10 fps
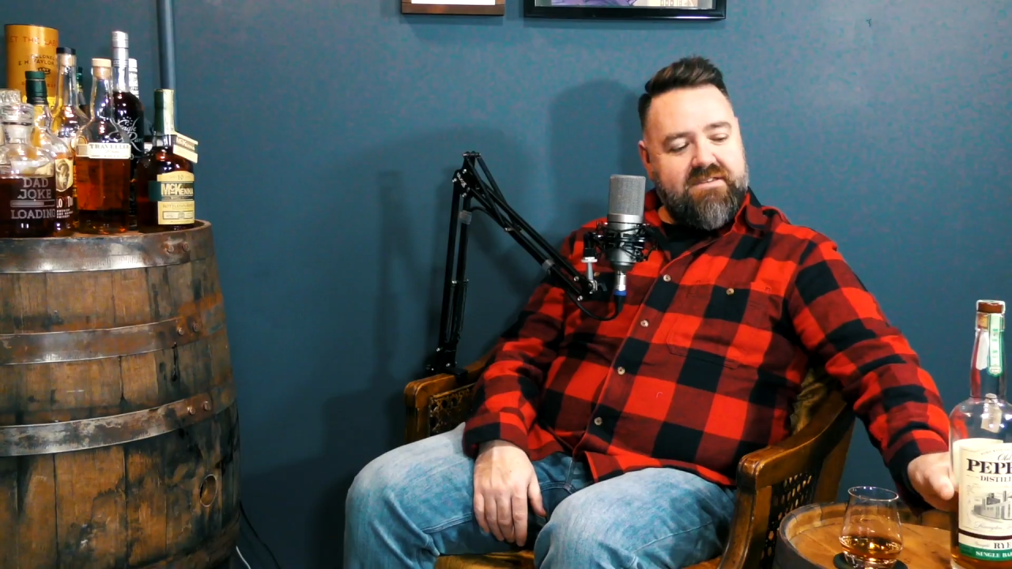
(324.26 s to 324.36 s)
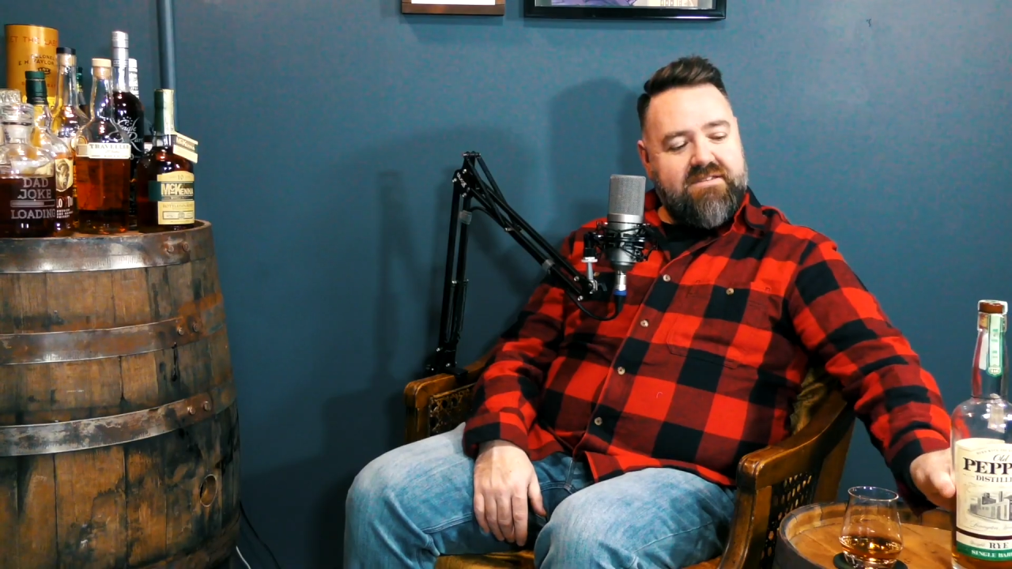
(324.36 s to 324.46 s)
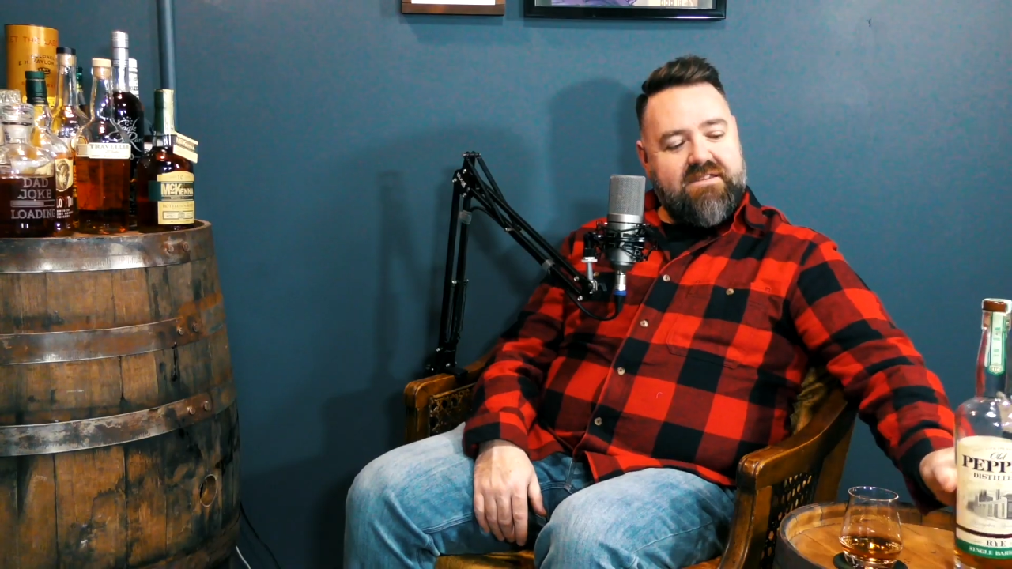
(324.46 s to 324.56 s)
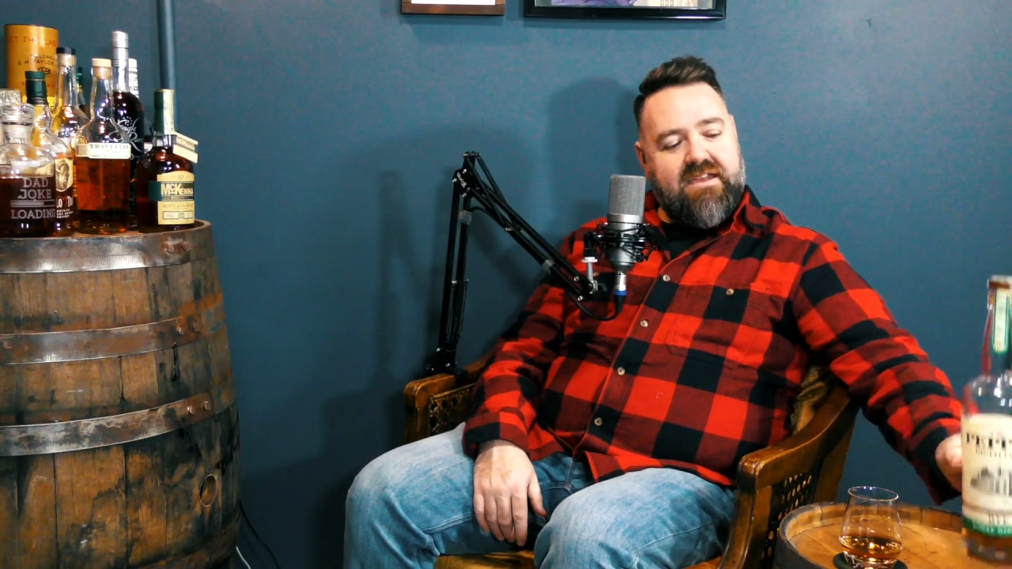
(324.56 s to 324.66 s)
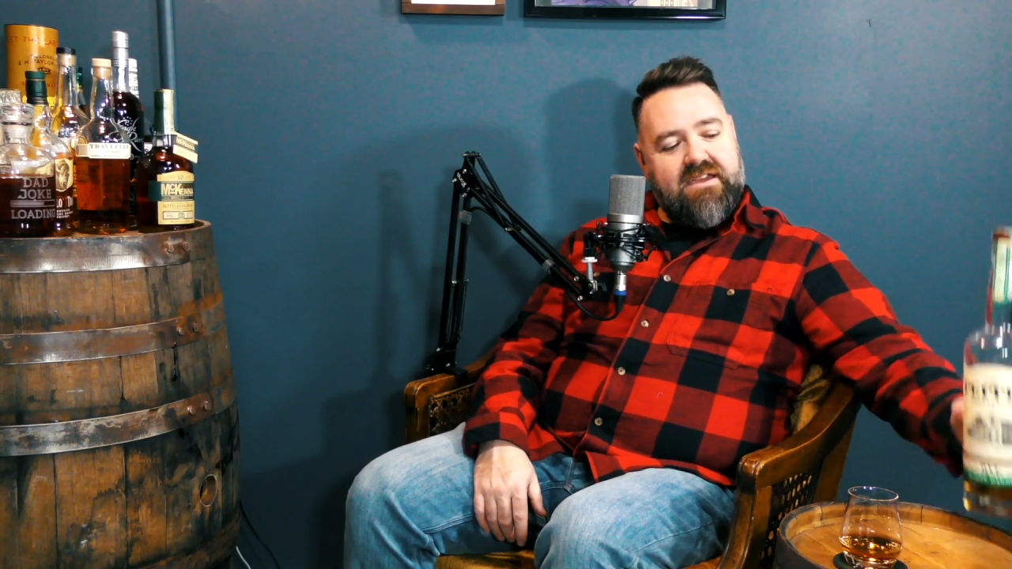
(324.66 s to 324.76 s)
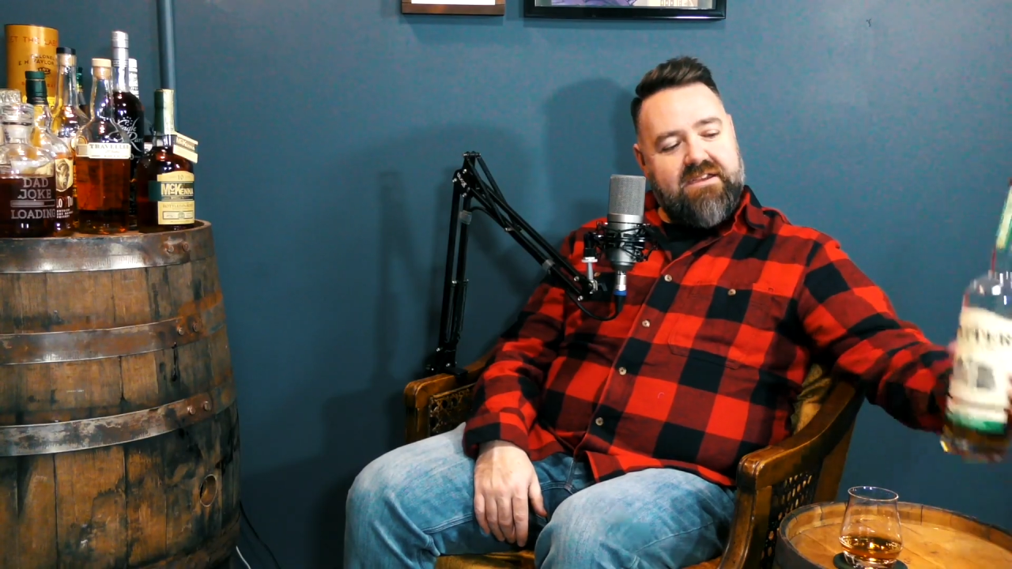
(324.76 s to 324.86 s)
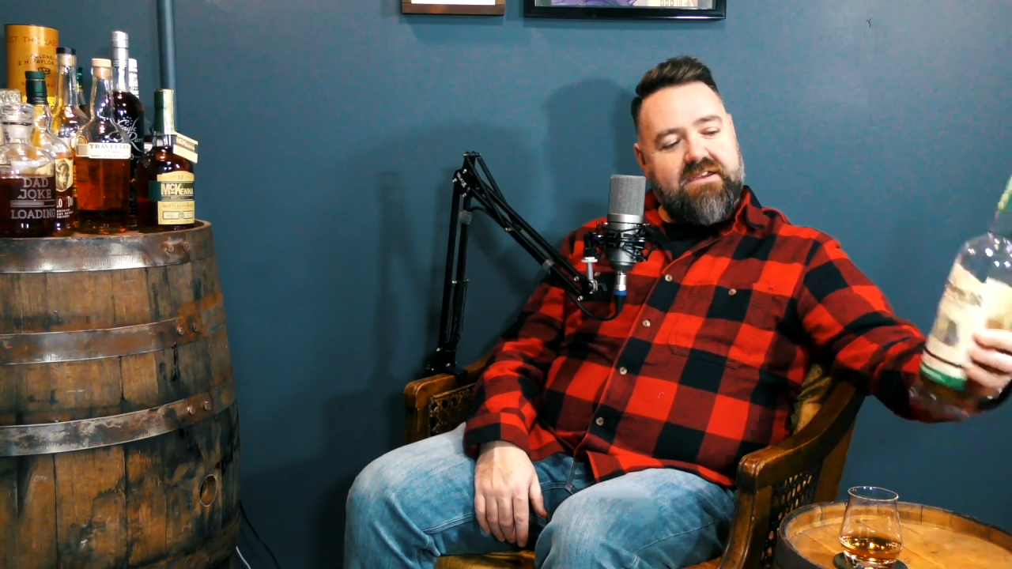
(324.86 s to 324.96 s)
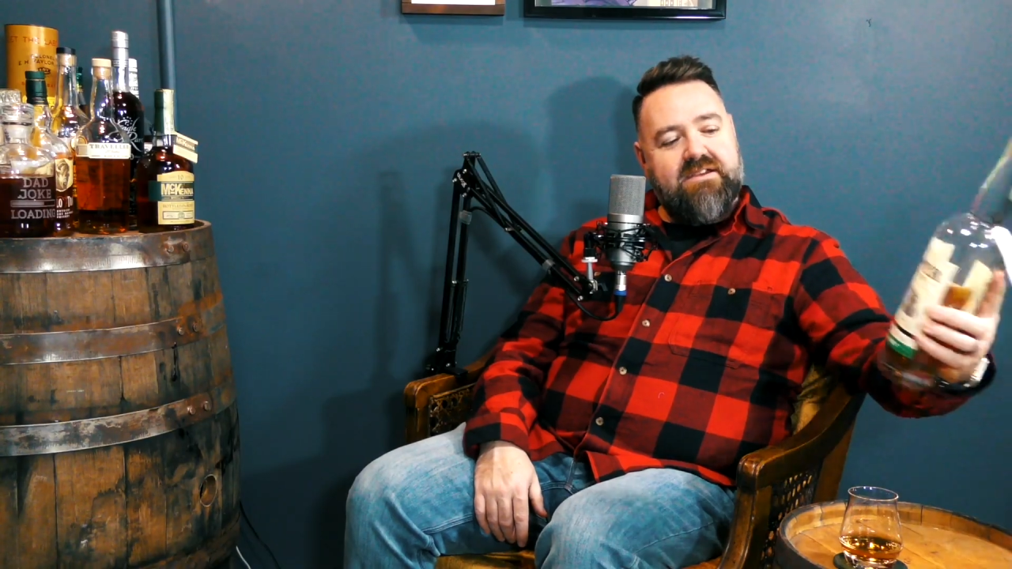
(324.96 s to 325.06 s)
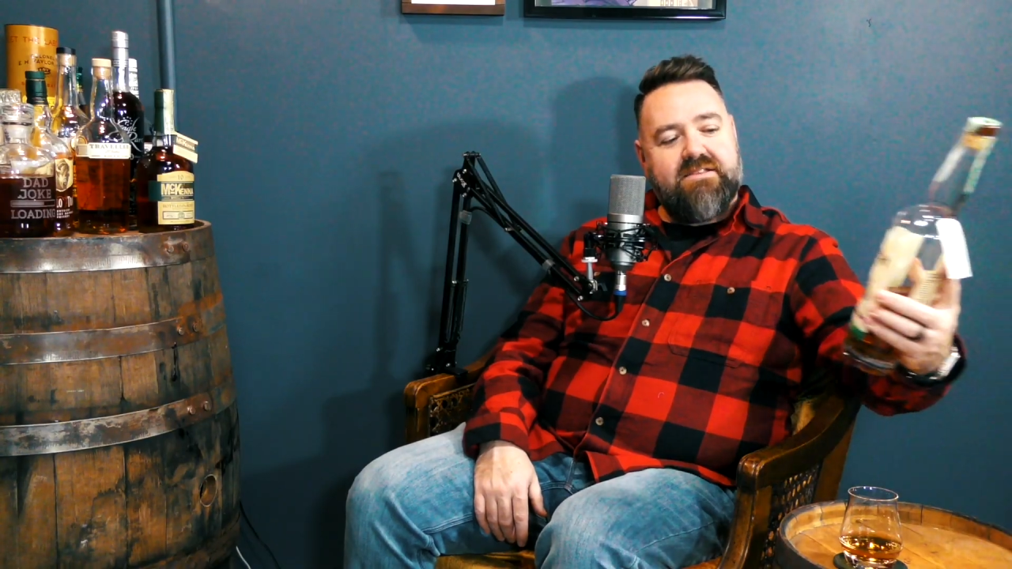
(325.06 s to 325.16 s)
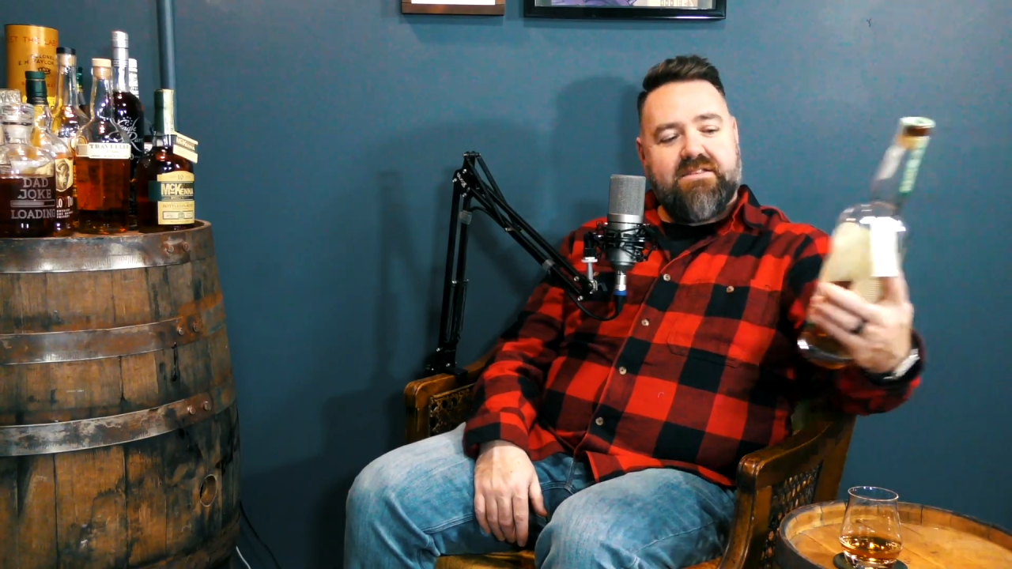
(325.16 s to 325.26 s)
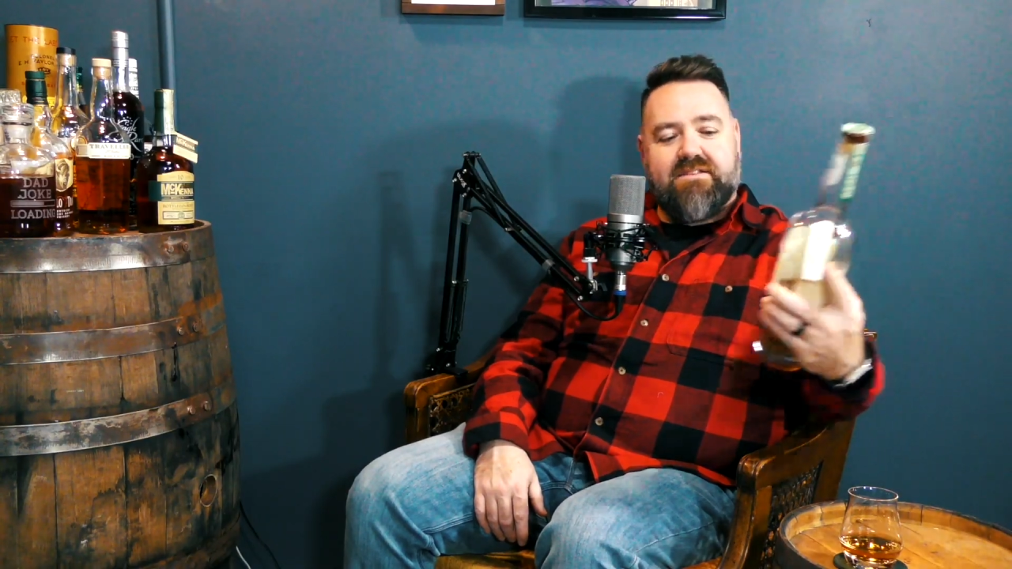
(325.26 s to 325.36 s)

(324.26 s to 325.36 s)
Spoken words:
is a